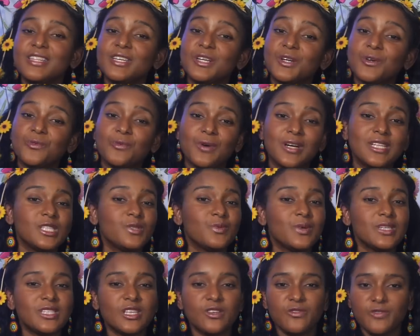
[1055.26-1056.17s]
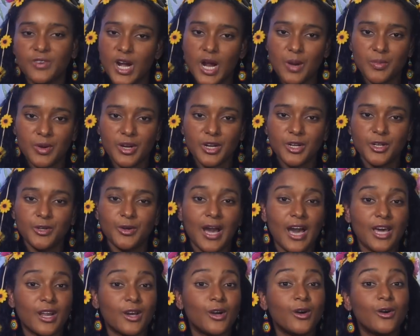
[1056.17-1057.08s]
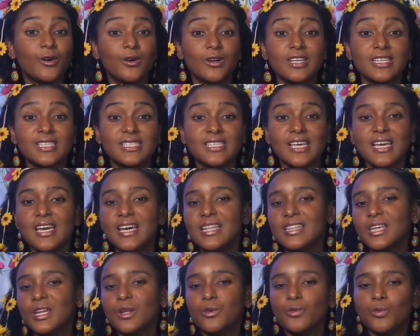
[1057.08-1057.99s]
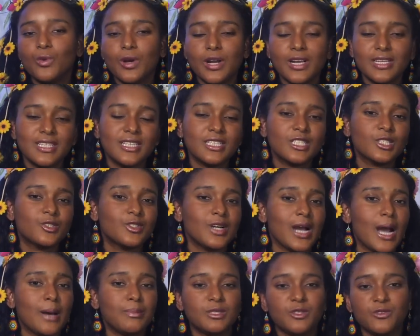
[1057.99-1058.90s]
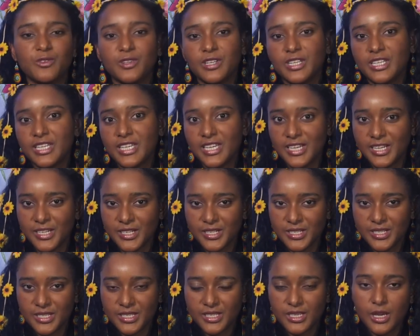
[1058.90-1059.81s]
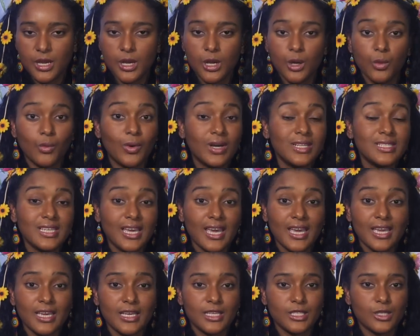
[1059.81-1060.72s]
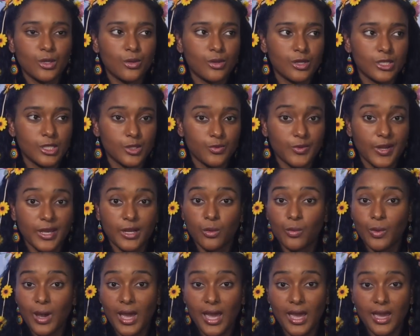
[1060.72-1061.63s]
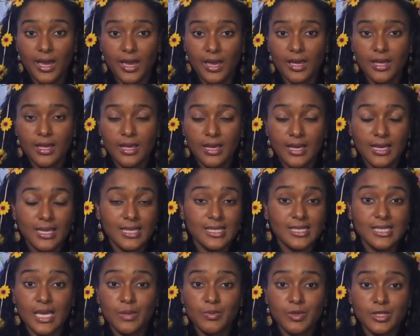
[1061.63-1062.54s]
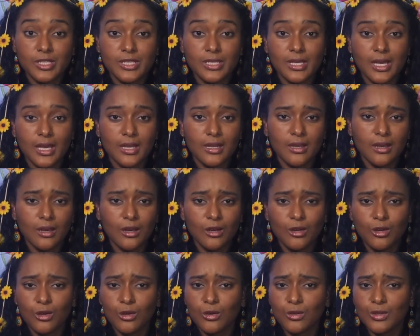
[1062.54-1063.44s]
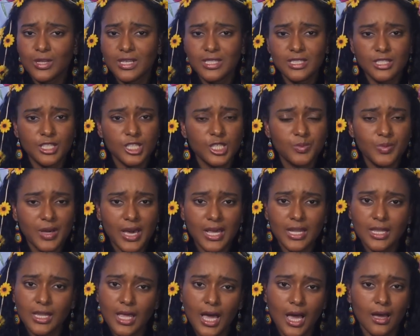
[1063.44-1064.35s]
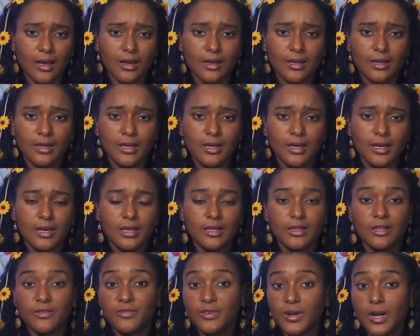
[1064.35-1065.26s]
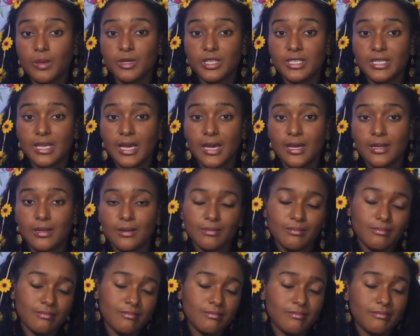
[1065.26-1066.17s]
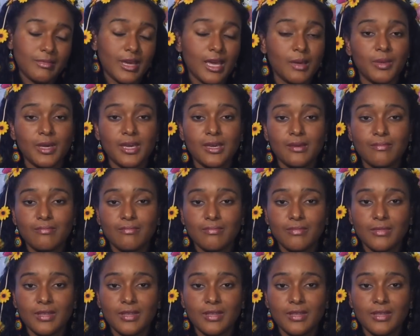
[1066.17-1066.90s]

there once was a farmer who had a horse that had worked his crops for years. One day his horse ran away. His neighbor said, "Oh, that's such bad luck." The farmer said, "Maybe."